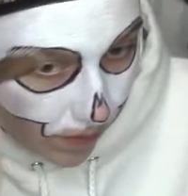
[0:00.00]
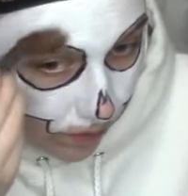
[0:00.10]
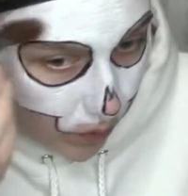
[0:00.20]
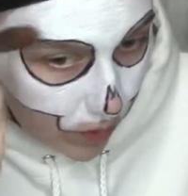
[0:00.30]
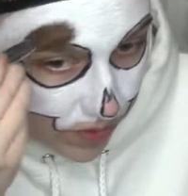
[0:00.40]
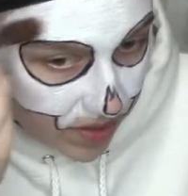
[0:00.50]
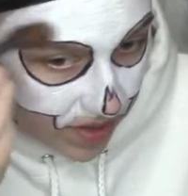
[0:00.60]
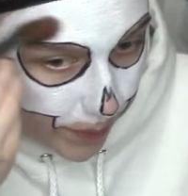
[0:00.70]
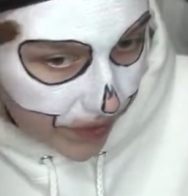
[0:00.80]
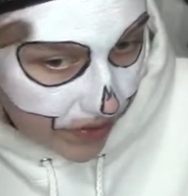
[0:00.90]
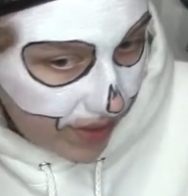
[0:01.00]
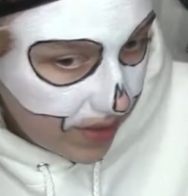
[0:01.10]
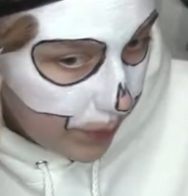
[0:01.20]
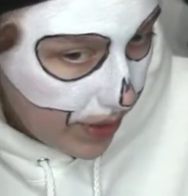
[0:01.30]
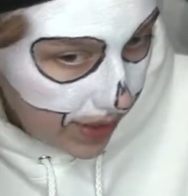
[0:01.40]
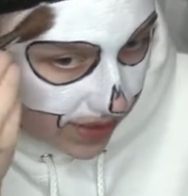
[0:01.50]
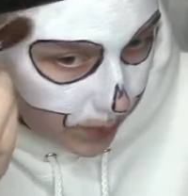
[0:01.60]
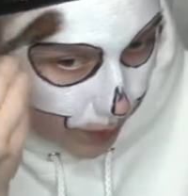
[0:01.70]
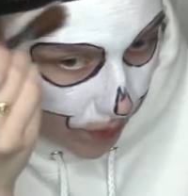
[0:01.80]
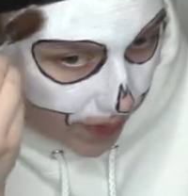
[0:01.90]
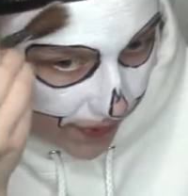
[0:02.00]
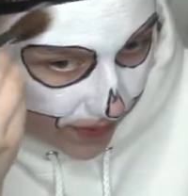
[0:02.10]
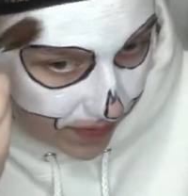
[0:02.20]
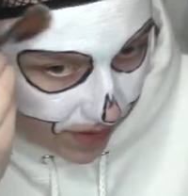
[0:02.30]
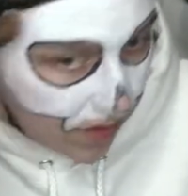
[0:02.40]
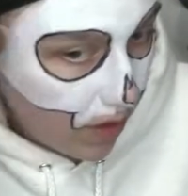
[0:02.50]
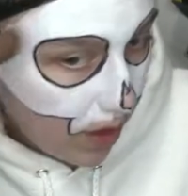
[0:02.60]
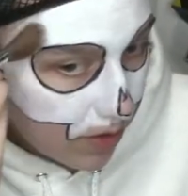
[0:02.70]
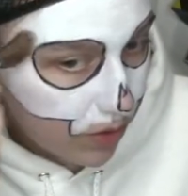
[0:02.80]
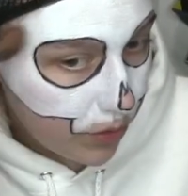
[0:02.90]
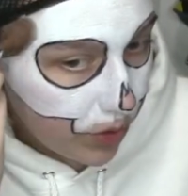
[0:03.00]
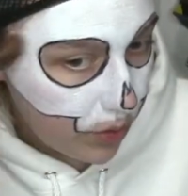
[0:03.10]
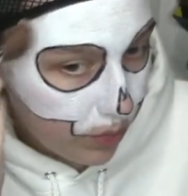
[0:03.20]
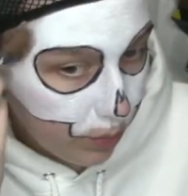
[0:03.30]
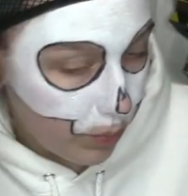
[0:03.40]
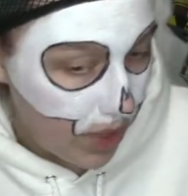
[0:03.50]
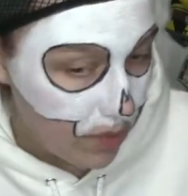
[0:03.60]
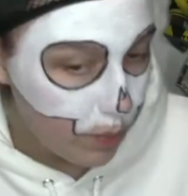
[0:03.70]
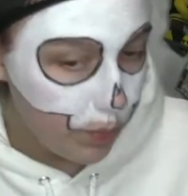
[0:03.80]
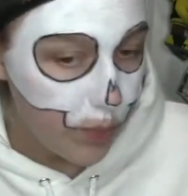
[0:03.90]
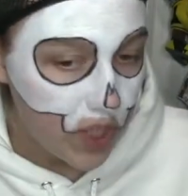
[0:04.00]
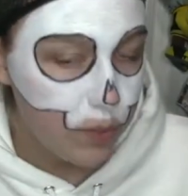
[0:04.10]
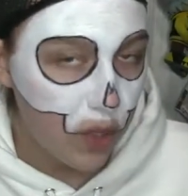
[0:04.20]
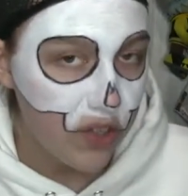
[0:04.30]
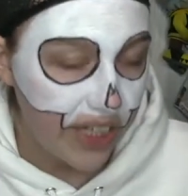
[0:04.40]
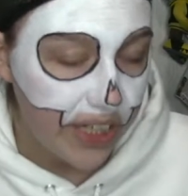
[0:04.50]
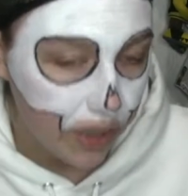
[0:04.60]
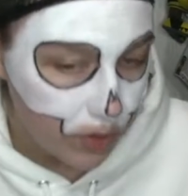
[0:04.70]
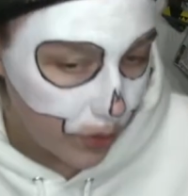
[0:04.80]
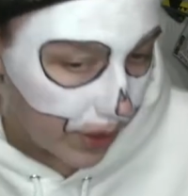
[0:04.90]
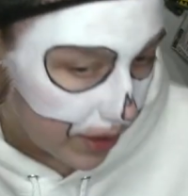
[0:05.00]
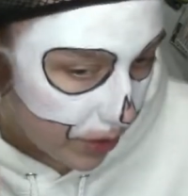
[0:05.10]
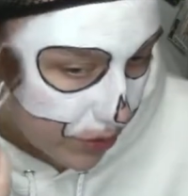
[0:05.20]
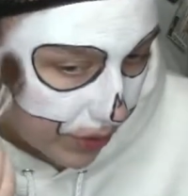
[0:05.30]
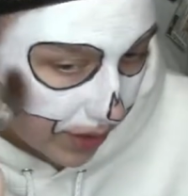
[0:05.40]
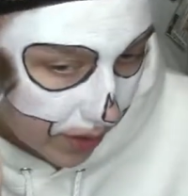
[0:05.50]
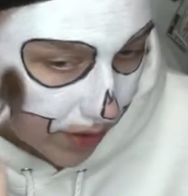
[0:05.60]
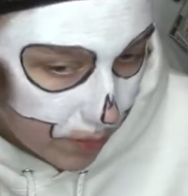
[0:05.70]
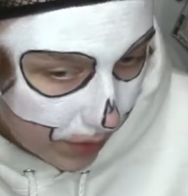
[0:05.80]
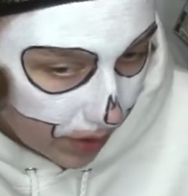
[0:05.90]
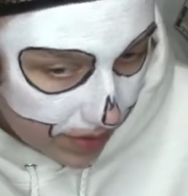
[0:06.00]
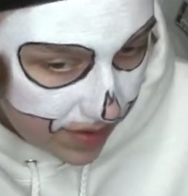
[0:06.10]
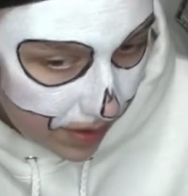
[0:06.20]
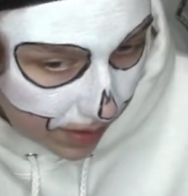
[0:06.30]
Of course, I suppose it's also possible that this is also it's most likely user error, let's be honest.